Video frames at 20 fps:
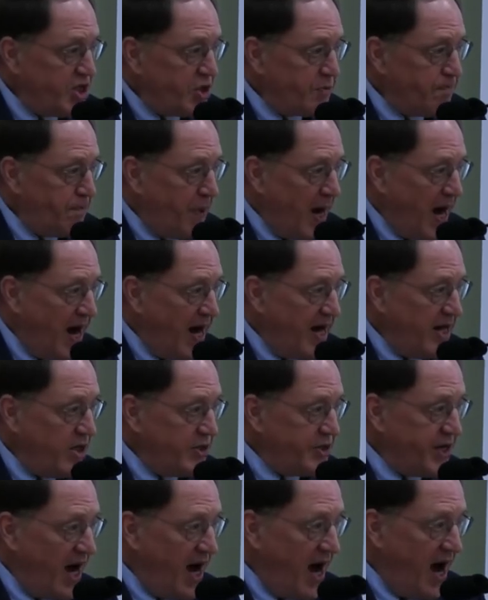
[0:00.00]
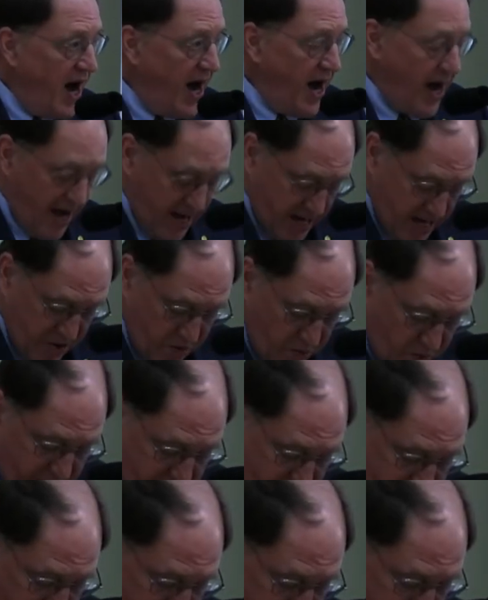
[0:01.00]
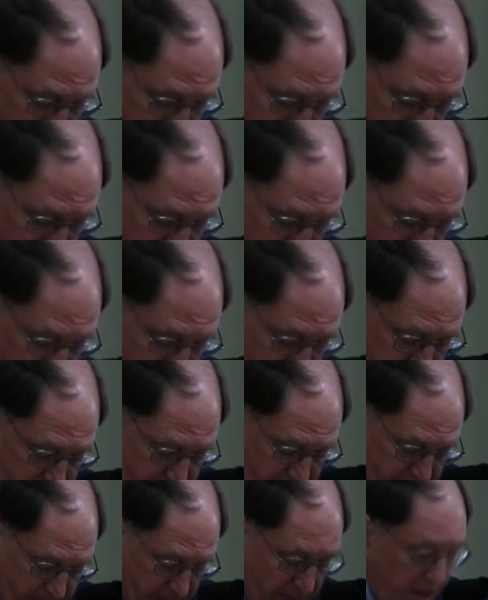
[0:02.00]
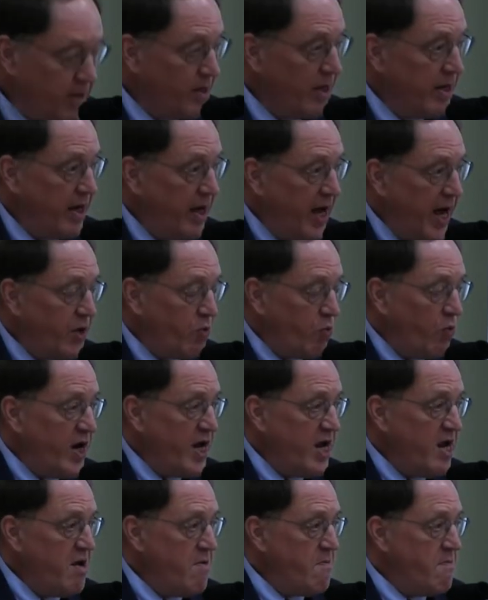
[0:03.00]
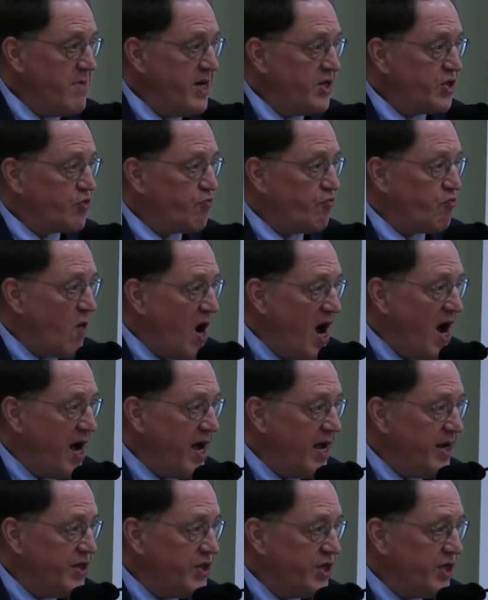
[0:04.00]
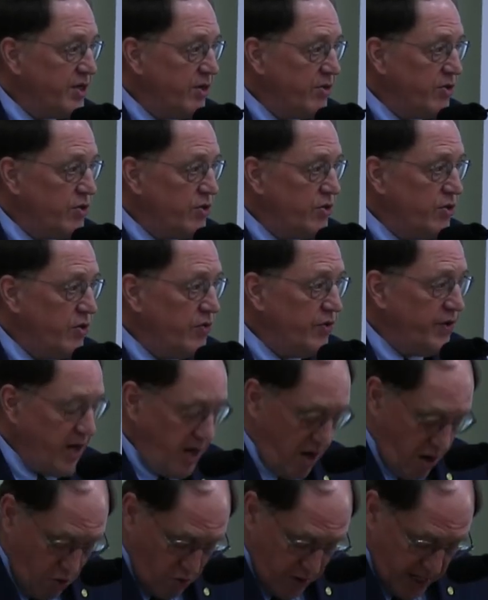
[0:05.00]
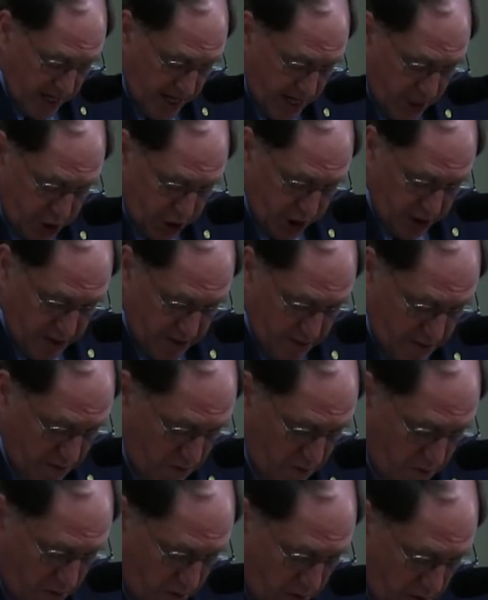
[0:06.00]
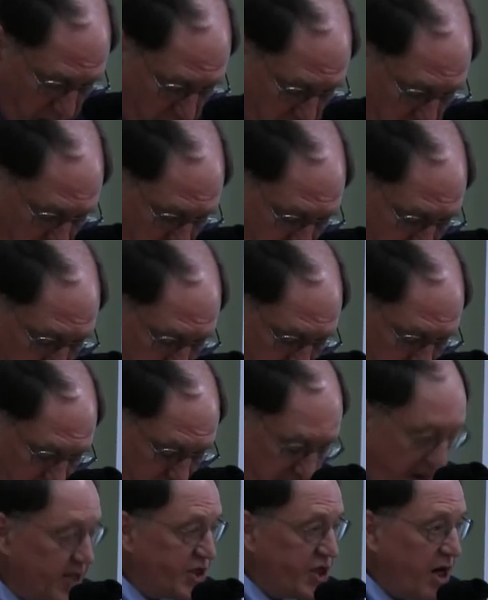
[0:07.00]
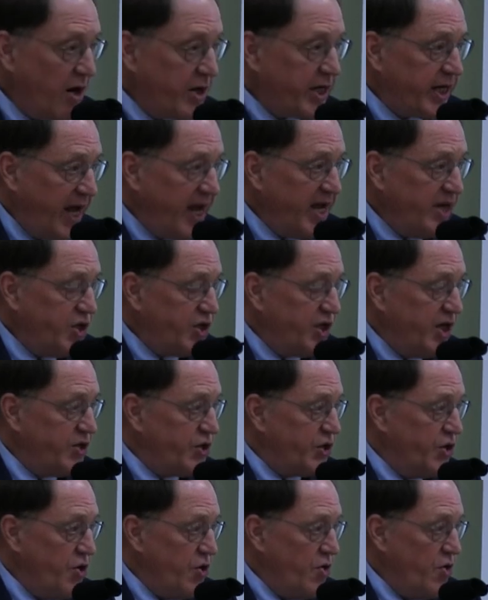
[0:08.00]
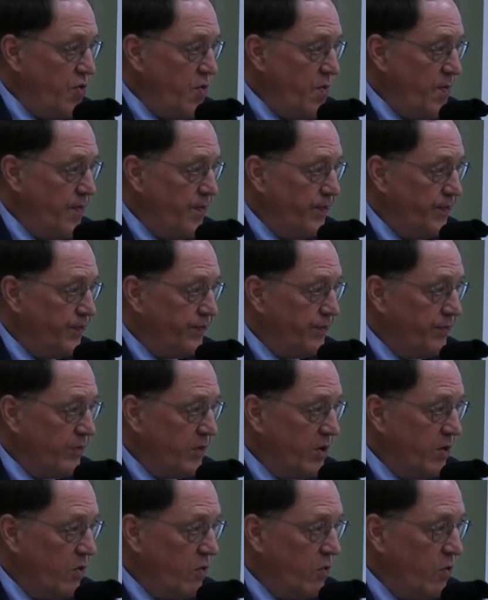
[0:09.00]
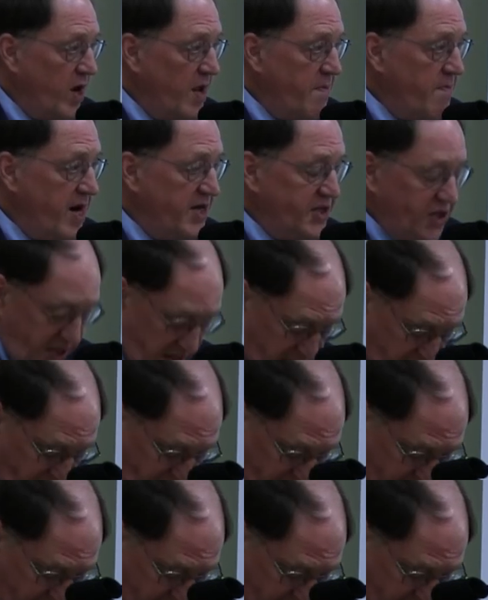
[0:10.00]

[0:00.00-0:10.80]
is piled high with difficulty, and we must rise to the occasion. As our case is new, we must